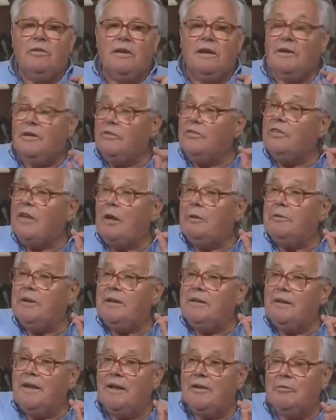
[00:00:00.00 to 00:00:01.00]
And it sounded
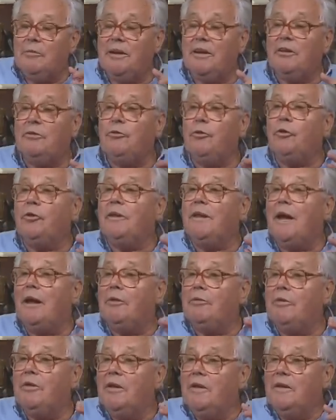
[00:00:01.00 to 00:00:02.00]
nice, but it turned
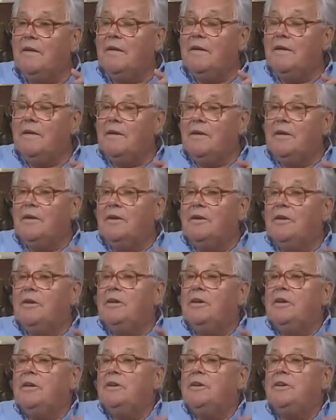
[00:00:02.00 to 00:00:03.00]
out
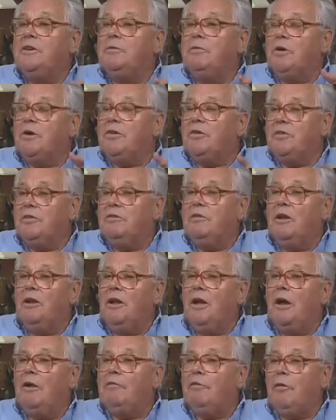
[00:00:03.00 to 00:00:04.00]
she was the
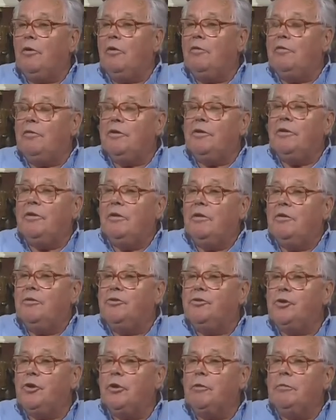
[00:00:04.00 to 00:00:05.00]
lover of a
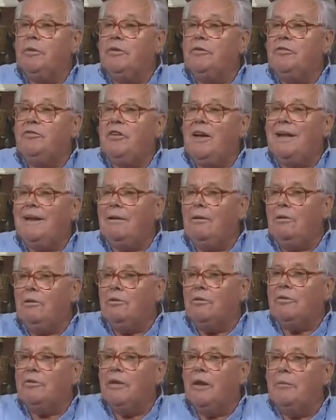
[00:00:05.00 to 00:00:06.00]
German
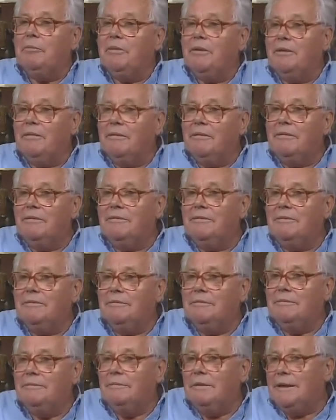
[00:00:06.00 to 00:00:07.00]
general or
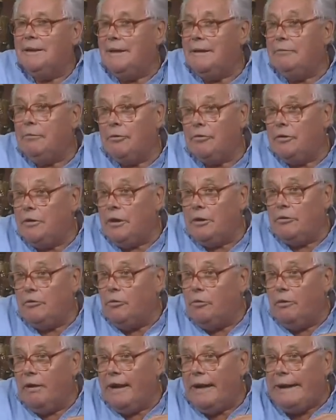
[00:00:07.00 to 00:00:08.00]
something. That was not
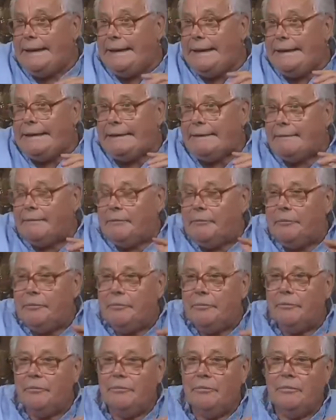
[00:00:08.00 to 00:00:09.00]
too great either,
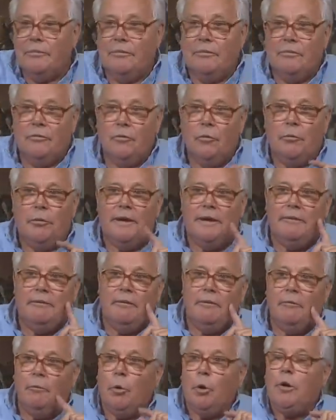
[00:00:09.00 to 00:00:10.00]
to be
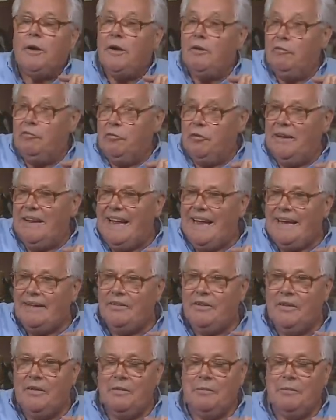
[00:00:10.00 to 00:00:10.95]
working for that.